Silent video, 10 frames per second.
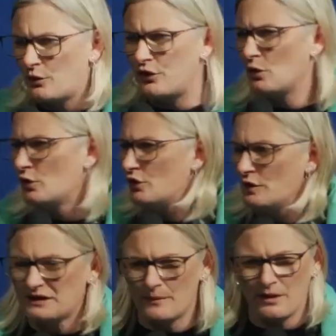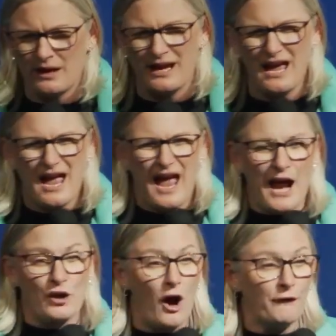with you or do something.
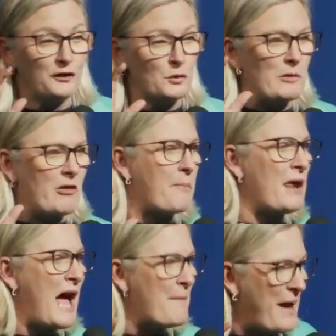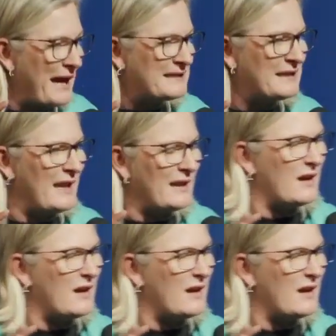And often we reply back saying,